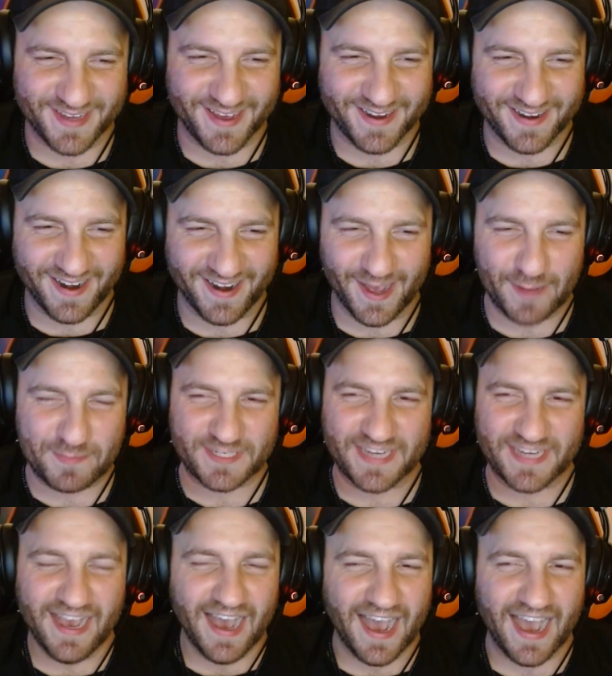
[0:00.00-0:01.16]
not an
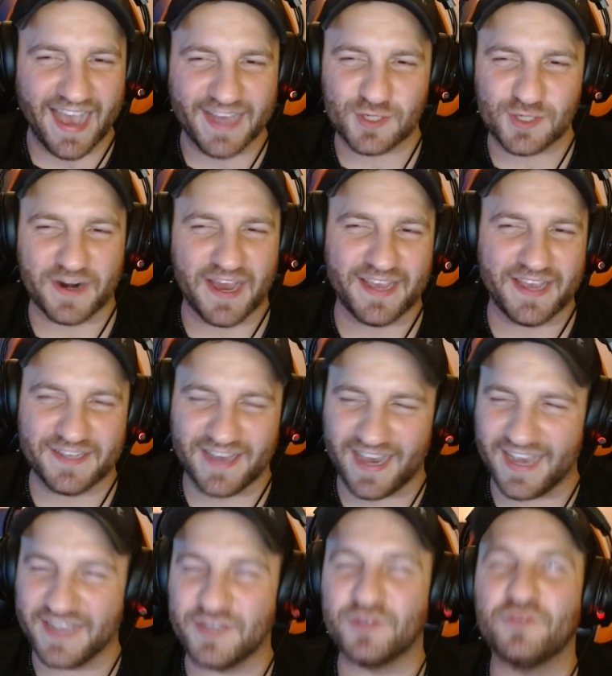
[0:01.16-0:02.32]
option. I
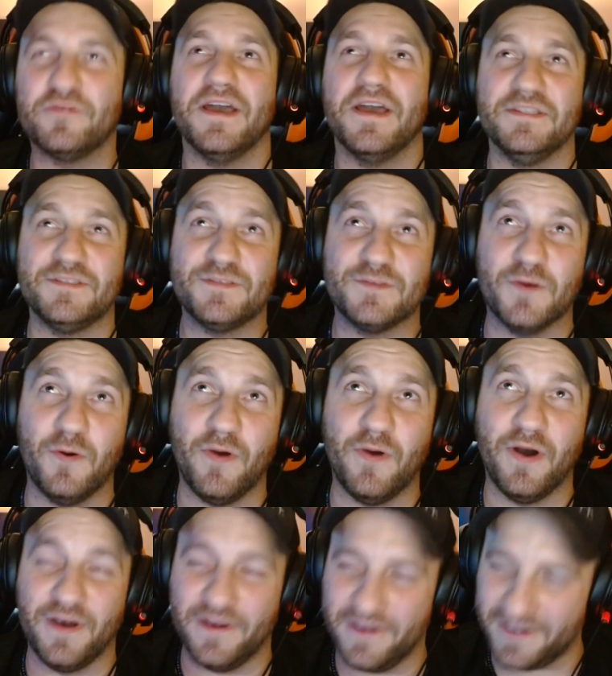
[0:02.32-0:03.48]
tried so
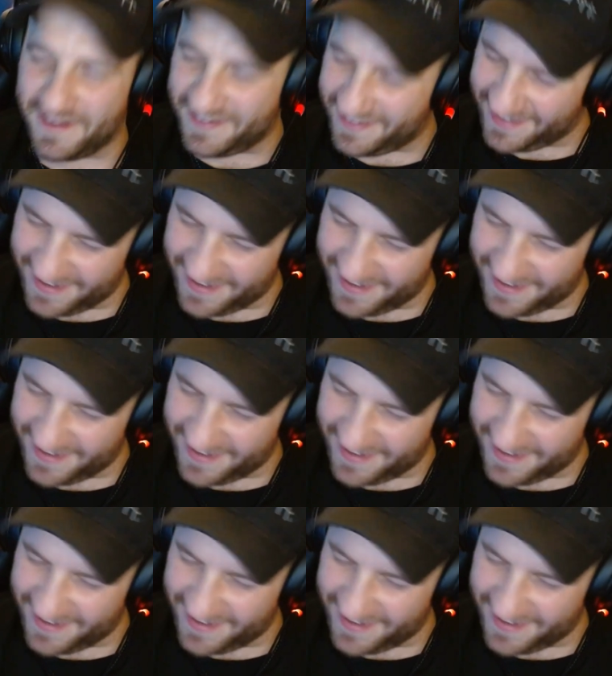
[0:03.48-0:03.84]
hard